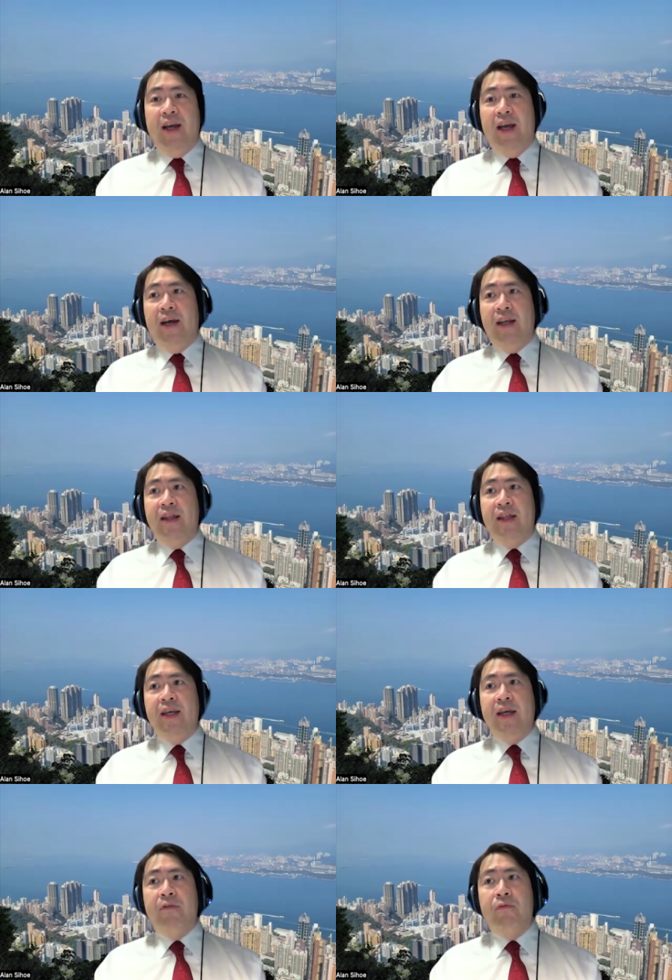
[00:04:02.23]
And I
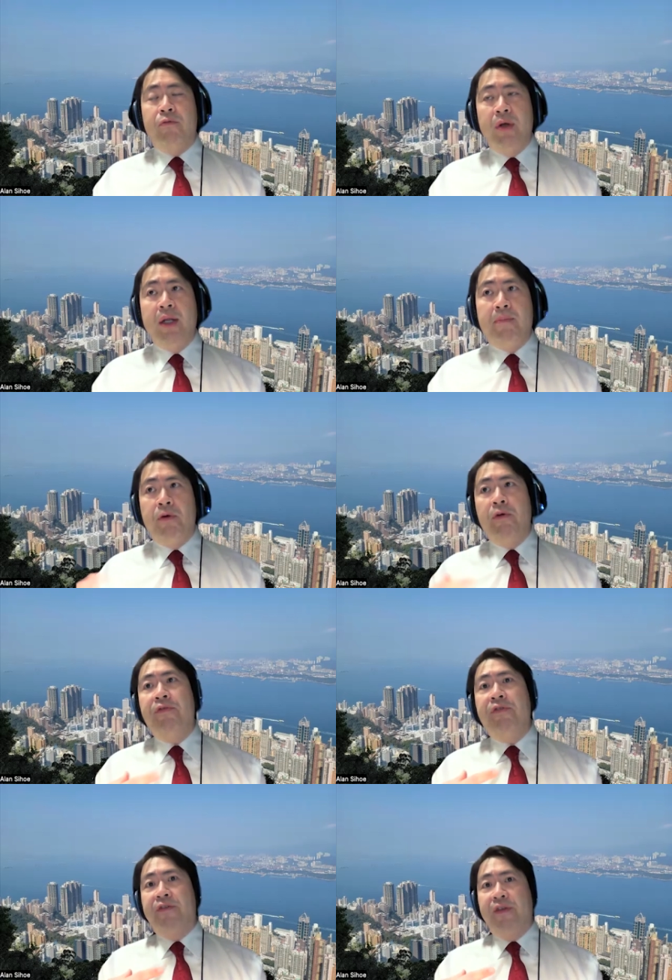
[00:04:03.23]
think it really
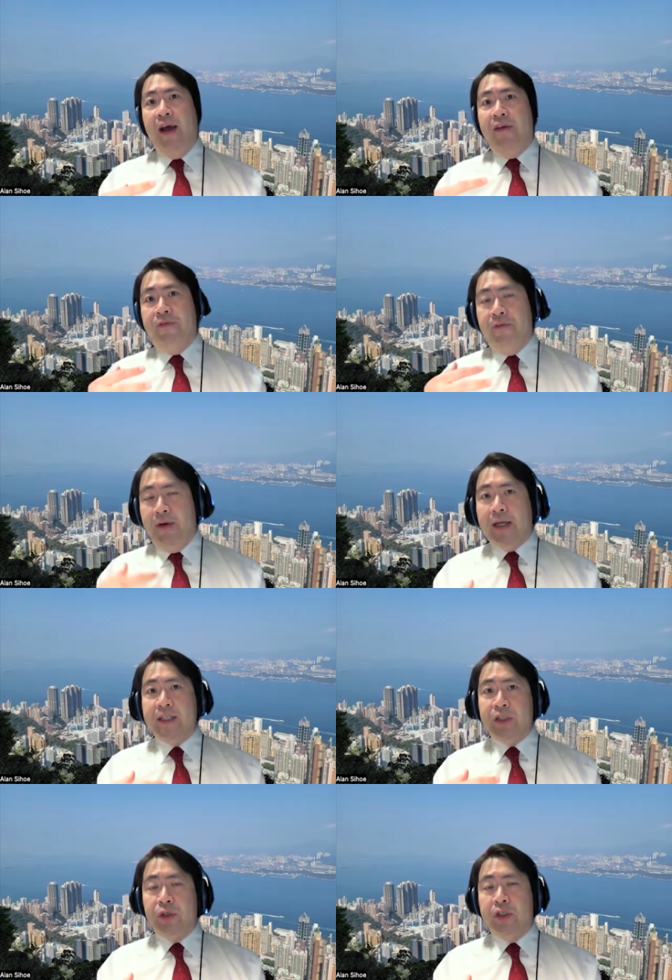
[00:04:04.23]
behooves us as
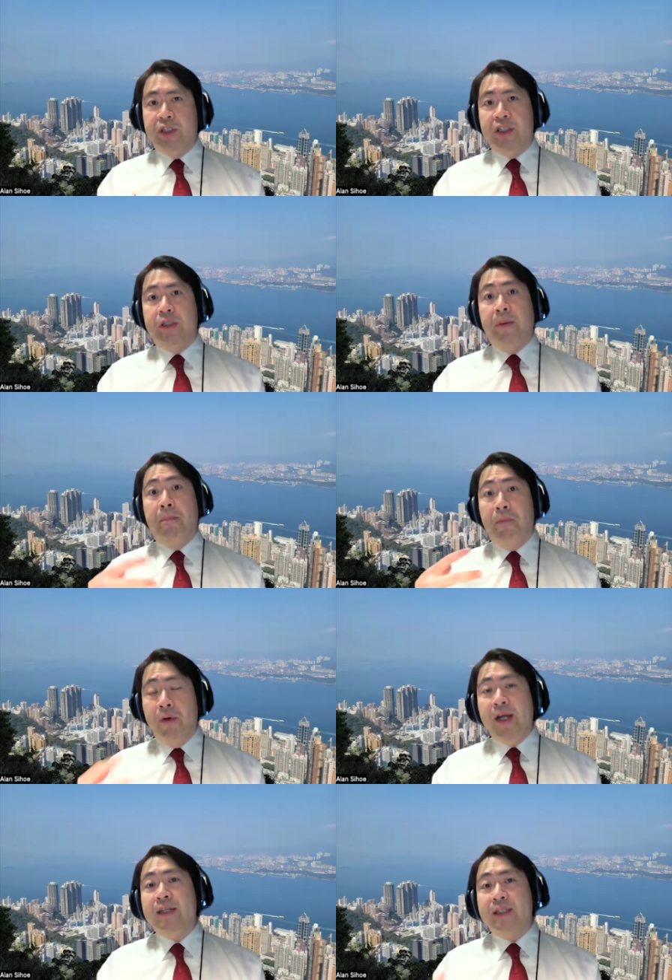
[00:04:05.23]
thoracic surgeons to
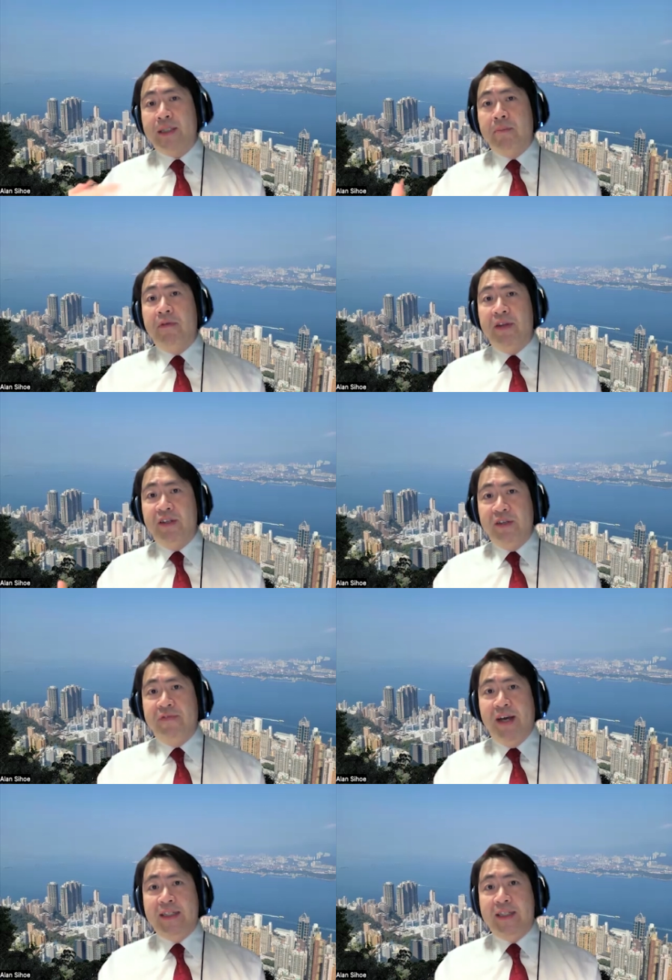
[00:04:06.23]
bring some of these
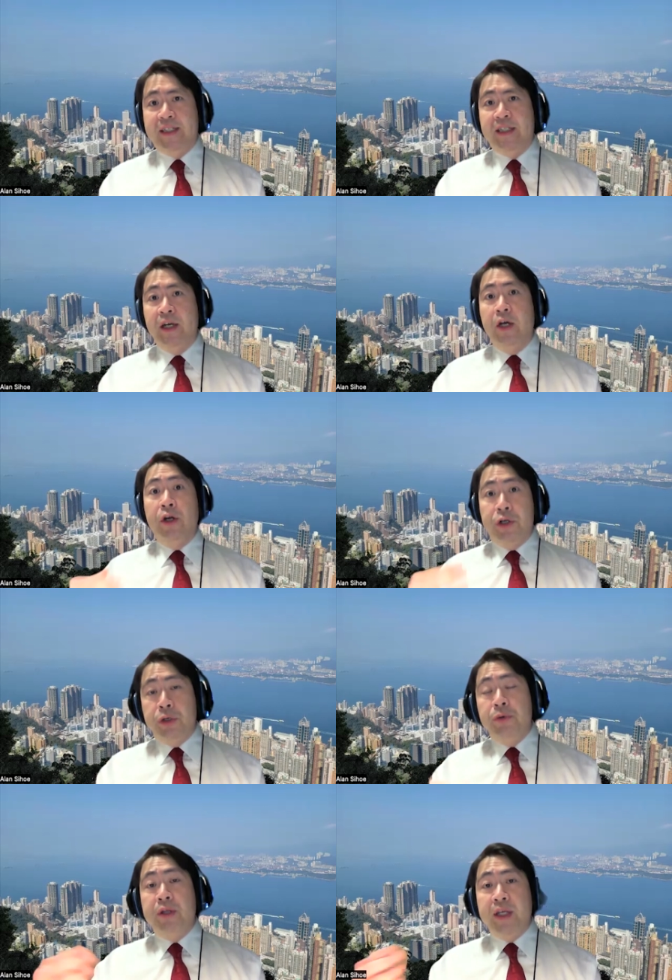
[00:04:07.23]
advances
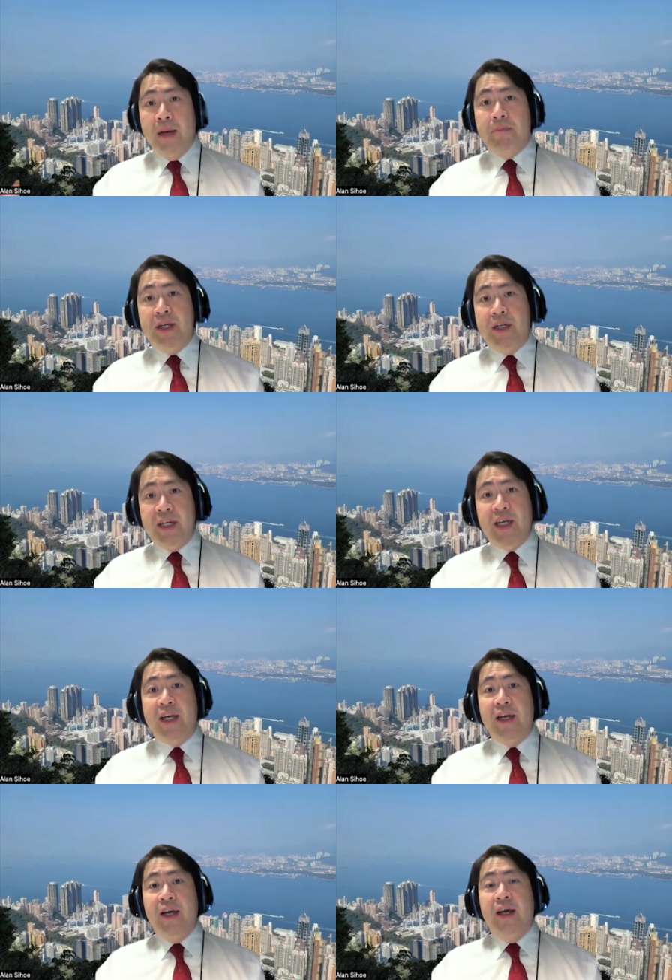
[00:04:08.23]
to the MDT,